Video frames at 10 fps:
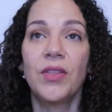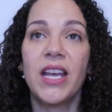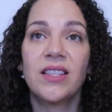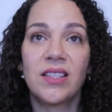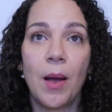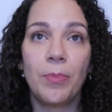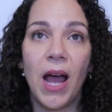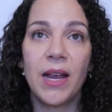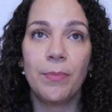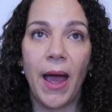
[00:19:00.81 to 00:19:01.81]
They stopped
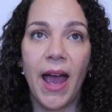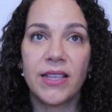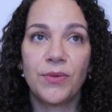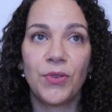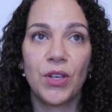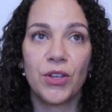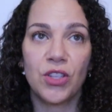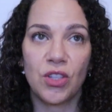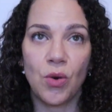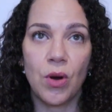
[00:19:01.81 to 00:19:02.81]
buying bags for their
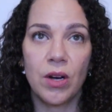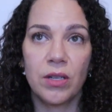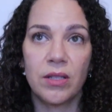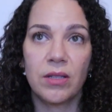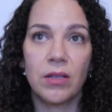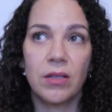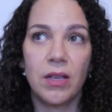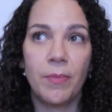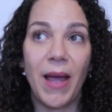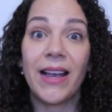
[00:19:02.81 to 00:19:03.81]
stores
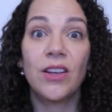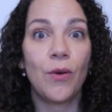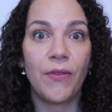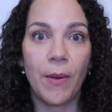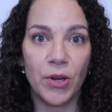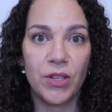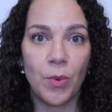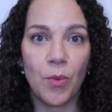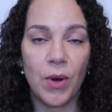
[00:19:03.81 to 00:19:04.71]
back in November is what